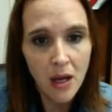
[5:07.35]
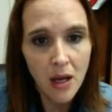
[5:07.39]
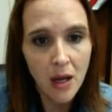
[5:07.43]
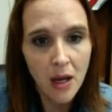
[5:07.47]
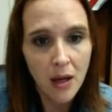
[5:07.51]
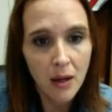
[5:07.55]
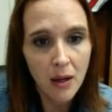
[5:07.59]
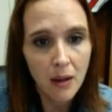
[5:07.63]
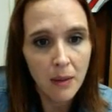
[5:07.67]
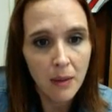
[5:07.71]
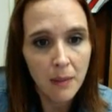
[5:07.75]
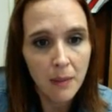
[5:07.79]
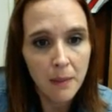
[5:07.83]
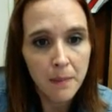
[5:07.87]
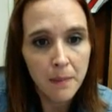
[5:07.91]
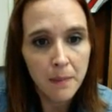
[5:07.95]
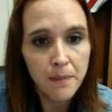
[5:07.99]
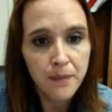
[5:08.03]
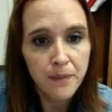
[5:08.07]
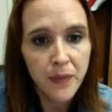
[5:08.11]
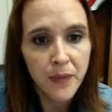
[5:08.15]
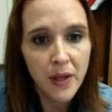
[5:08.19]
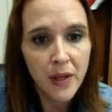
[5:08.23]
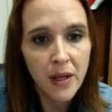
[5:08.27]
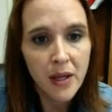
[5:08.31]

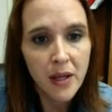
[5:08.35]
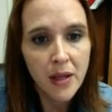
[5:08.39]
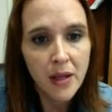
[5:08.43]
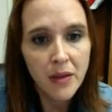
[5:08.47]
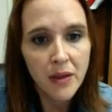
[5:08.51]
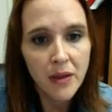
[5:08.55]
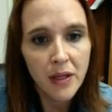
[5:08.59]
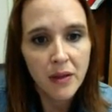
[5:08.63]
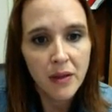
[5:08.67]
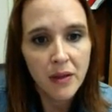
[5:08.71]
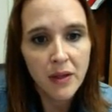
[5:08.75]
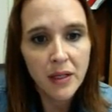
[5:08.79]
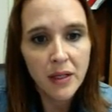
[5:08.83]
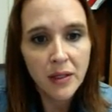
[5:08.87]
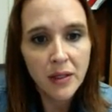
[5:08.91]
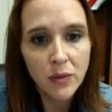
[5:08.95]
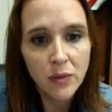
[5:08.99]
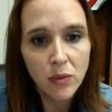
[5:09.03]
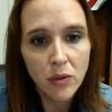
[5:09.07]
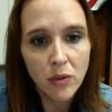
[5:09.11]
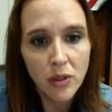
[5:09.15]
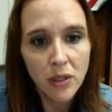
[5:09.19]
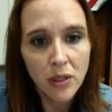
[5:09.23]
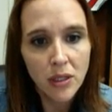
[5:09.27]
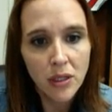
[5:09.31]
Then this
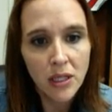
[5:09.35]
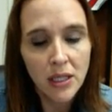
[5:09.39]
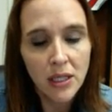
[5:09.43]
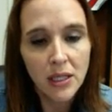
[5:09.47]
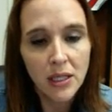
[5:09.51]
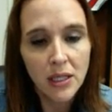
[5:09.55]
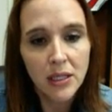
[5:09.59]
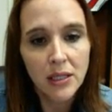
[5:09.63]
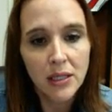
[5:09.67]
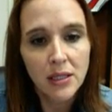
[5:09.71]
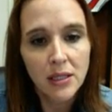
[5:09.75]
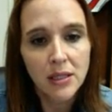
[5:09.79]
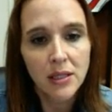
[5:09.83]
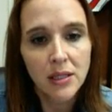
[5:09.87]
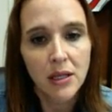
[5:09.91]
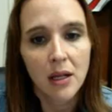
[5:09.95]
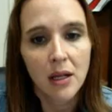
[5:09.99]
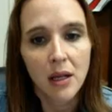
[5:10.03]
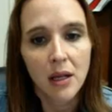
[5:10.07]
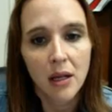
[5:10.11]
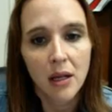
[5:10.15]
one is,